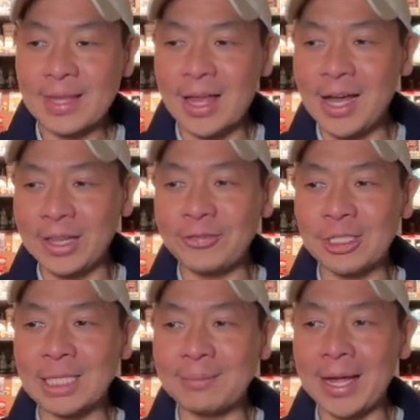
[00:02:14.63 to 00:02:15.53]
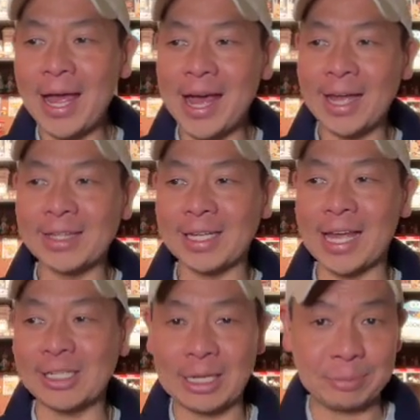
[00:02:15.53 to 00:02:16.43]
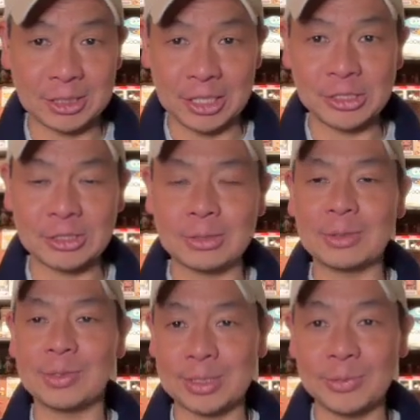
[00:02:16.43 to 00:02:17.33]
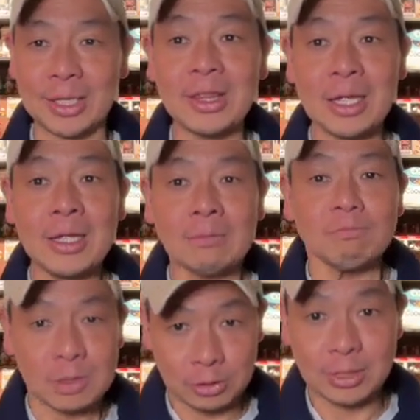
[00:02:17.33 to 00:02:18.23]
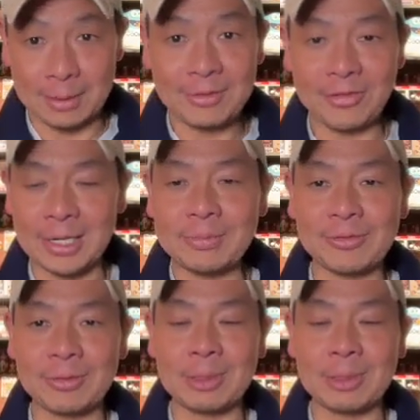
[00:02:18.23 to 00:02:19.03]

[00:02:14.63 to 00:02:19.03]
The first time I had the Candlelight Processional was with Lou Diamond Phillips from La